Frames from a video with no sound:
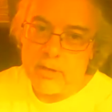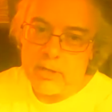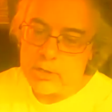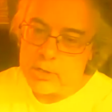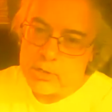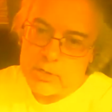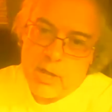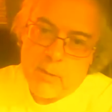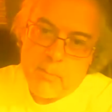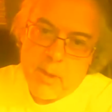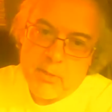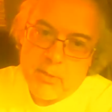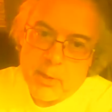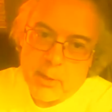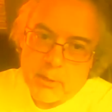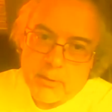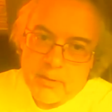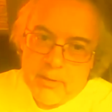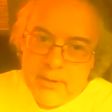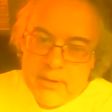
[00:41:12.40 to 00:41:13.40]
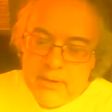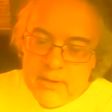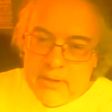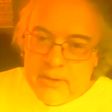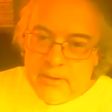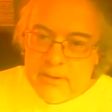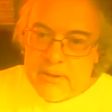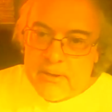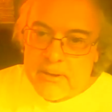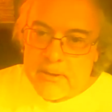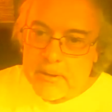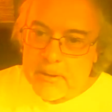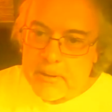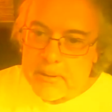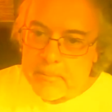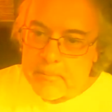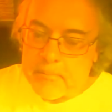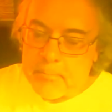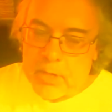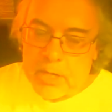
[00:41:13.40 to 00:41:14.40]
It's just not my thing.
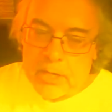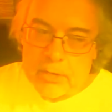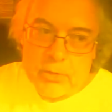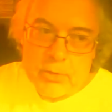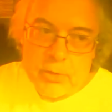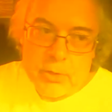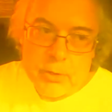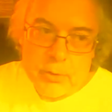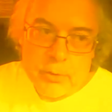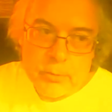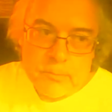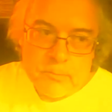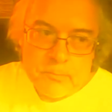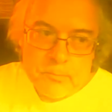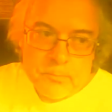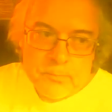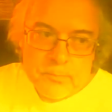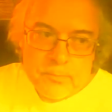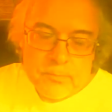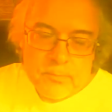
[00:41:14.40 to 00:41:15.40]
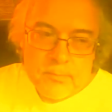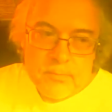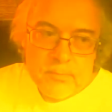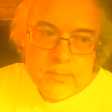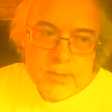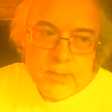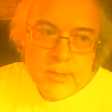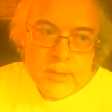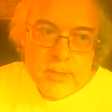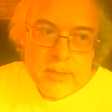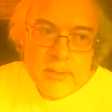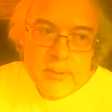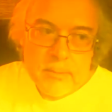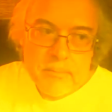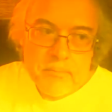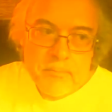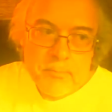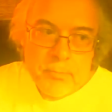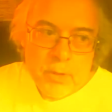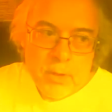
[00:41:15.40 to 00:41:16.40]
Um, and so, um,
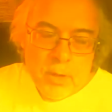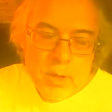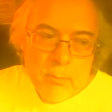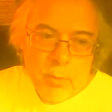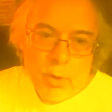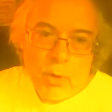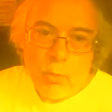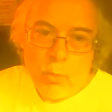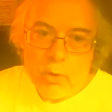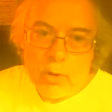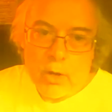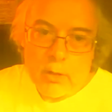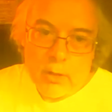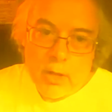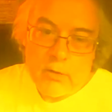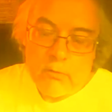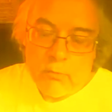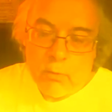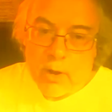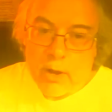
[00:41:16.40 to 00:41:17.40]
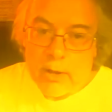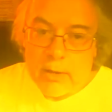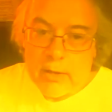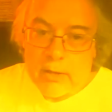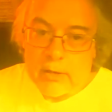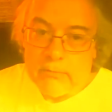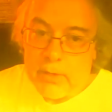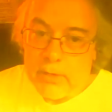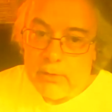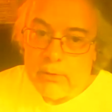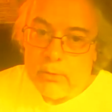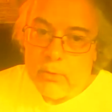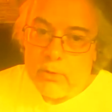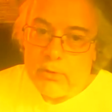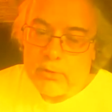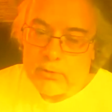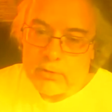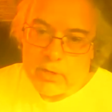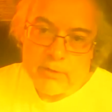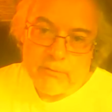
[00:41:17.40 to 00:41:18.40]
but what a lot of what I kind of deal with
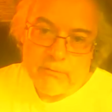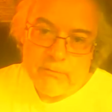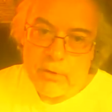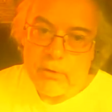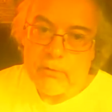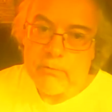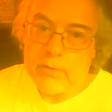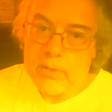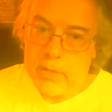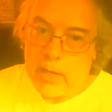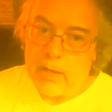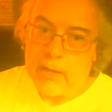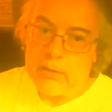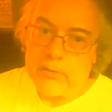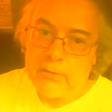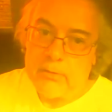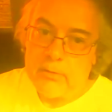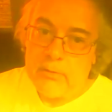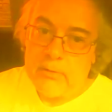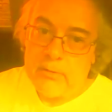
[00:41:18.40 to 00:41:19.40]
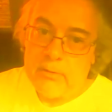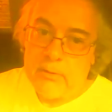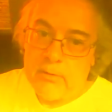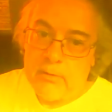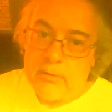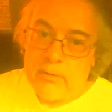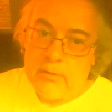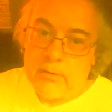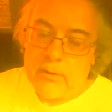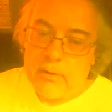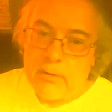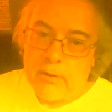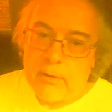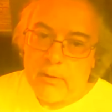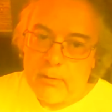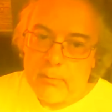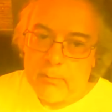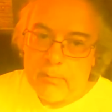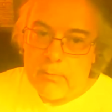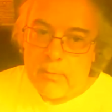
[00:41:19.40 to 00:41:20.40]
is like the fear of death, um,
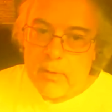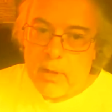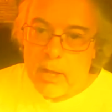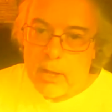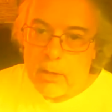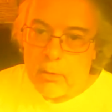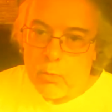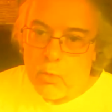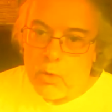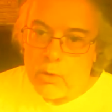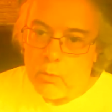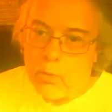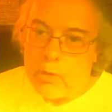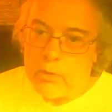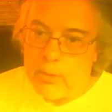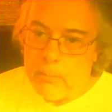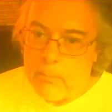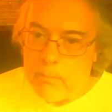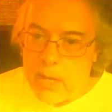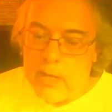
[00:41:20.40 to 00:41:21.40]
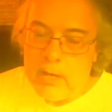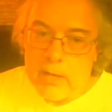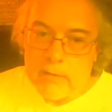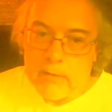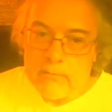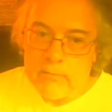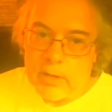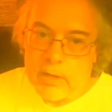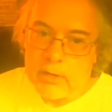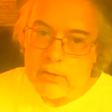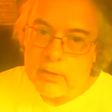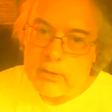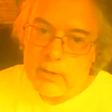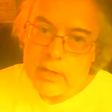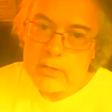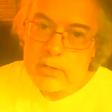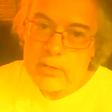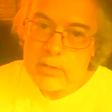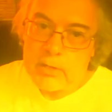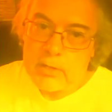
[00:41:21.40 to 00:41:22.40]
mm-hmm. and what, what the meaning of death. And that's
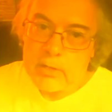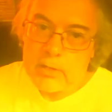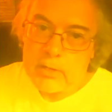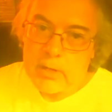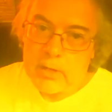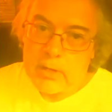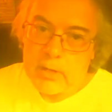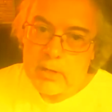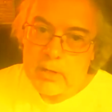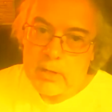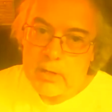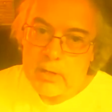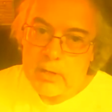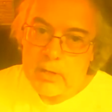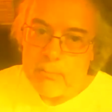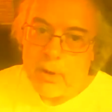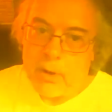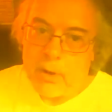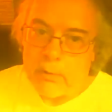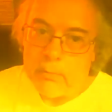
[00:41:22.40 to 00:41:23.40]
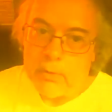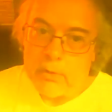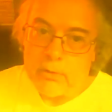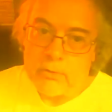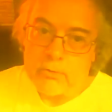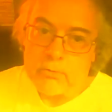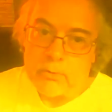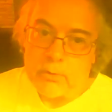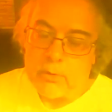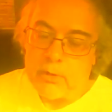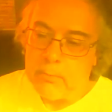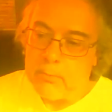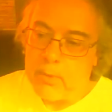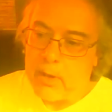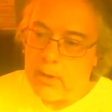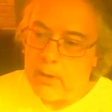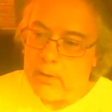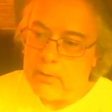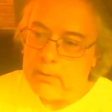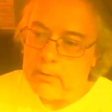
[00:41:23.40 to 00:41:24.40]
kind of what the, the vampire myth is really
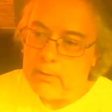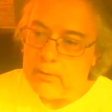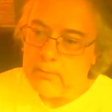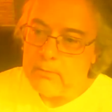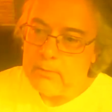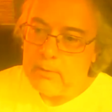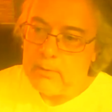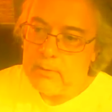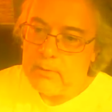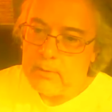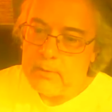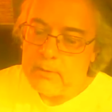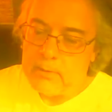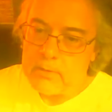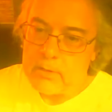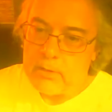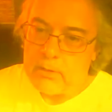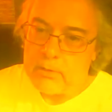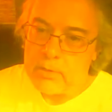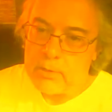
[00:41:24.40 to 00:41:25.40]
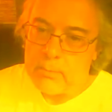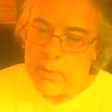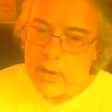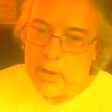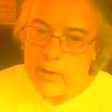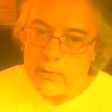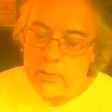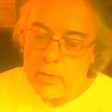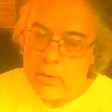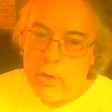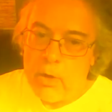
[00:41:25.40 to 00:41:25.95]
about. It, it, it's, it's about